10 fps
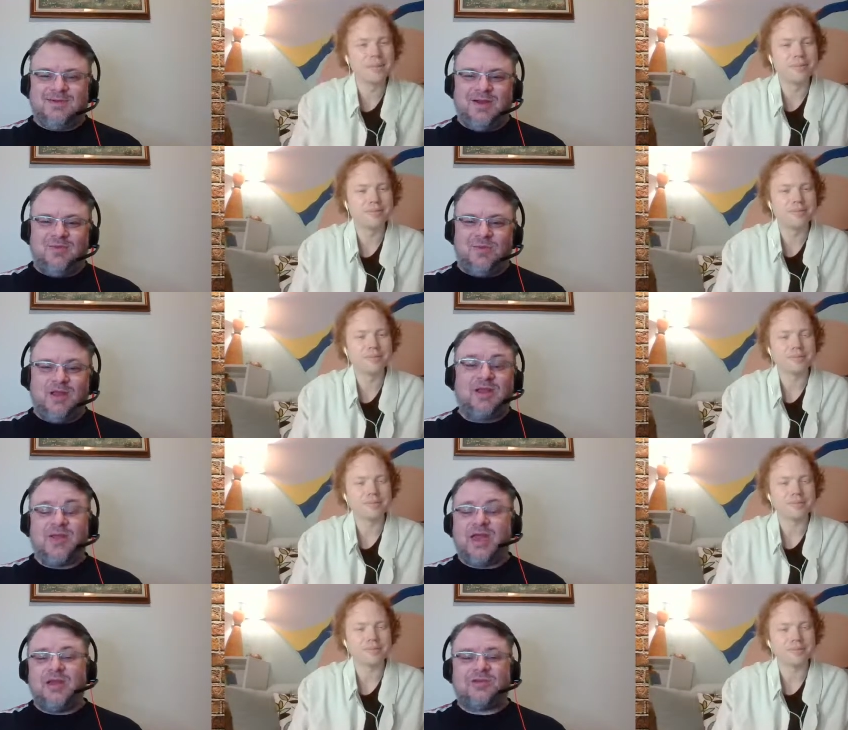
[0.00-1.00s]
Speaker 1: Right.
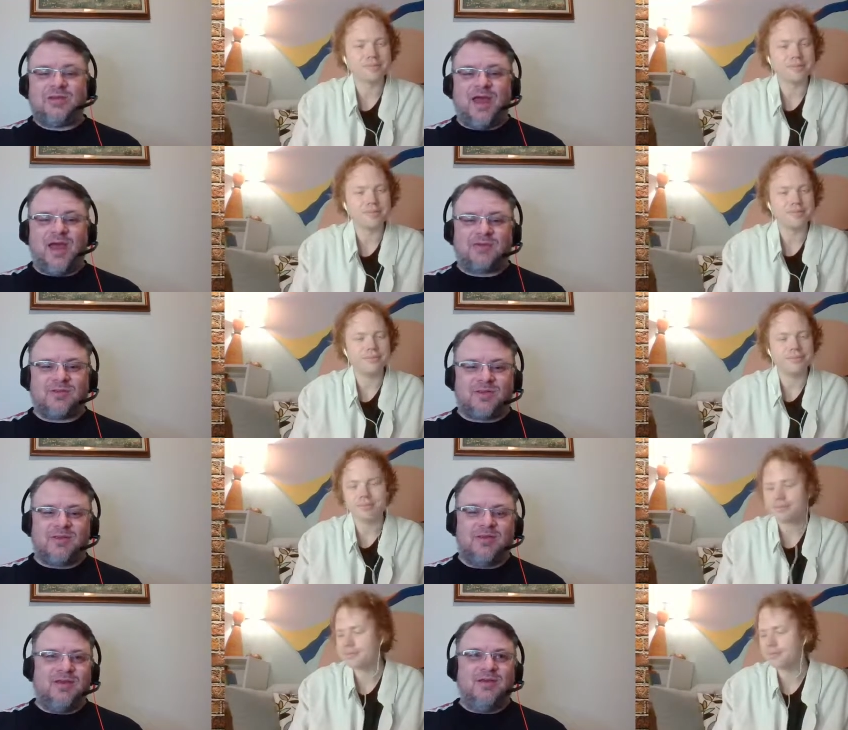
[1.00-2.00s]
Well, and I was going to ask,
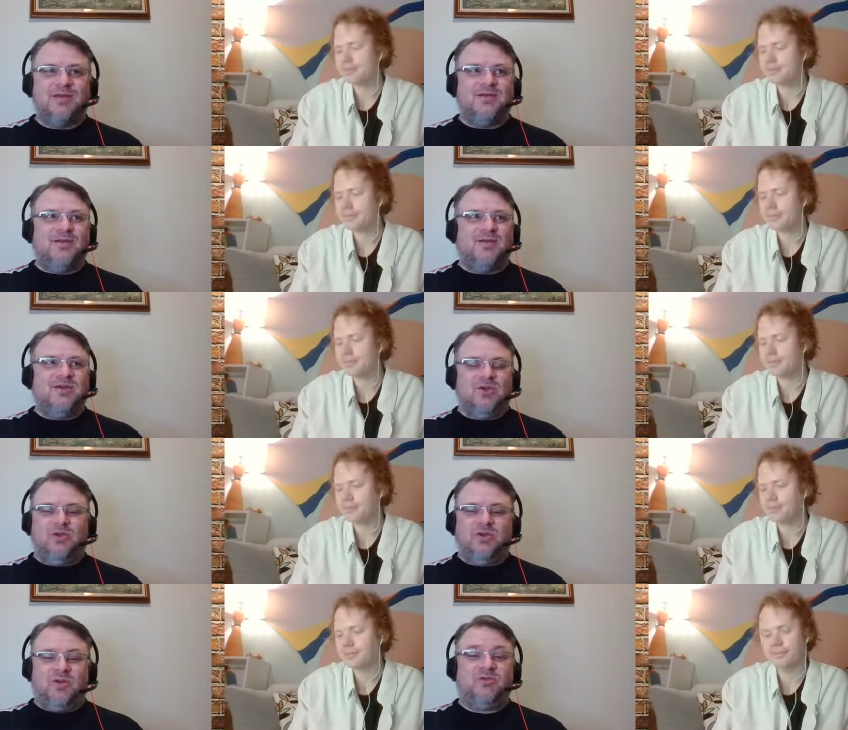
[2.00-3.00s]
like,
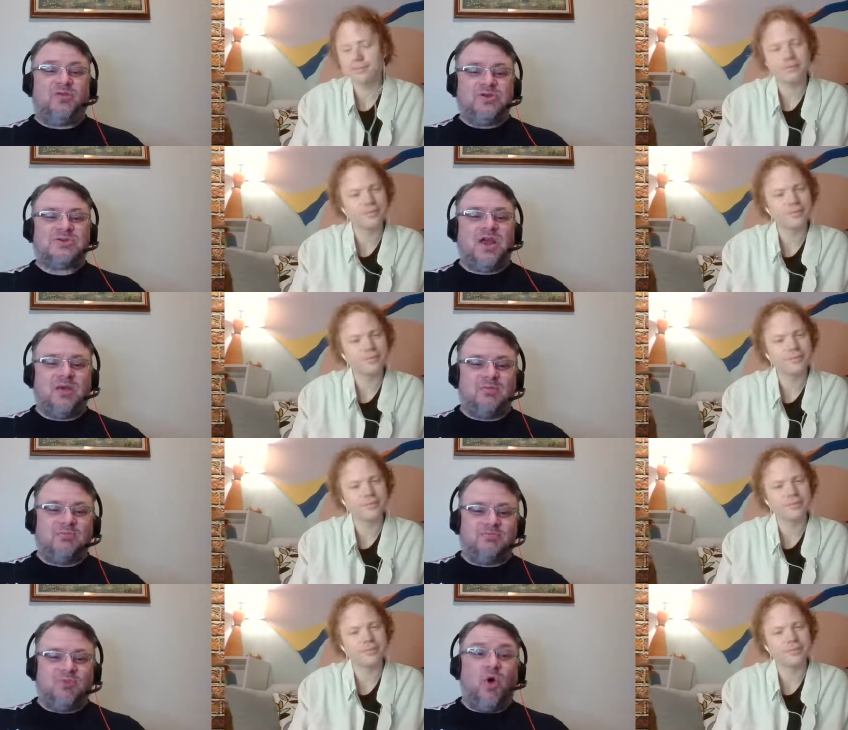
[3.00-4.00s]
your your first
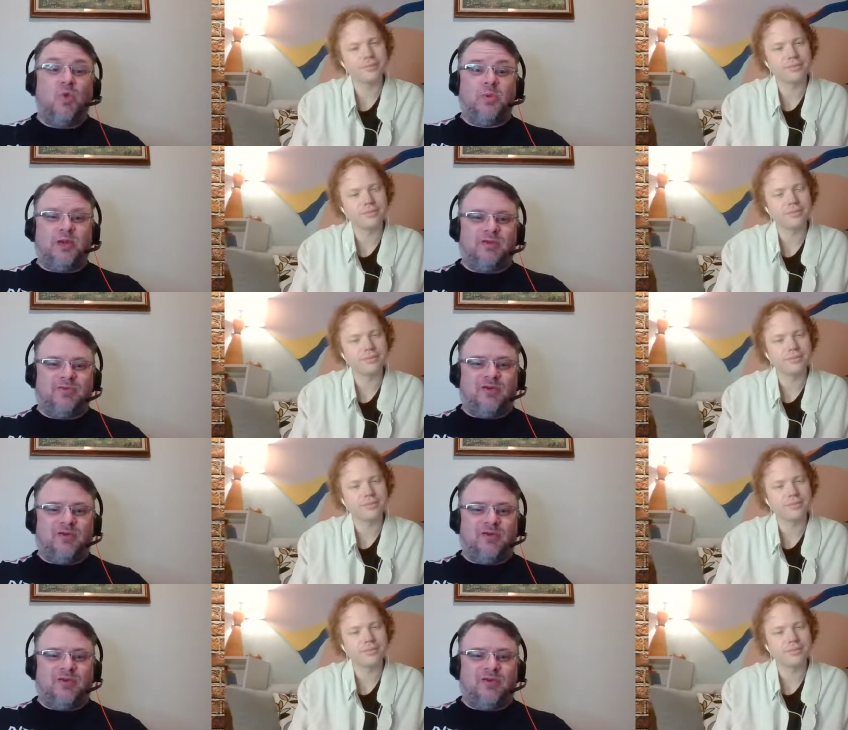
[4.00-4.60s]
time opening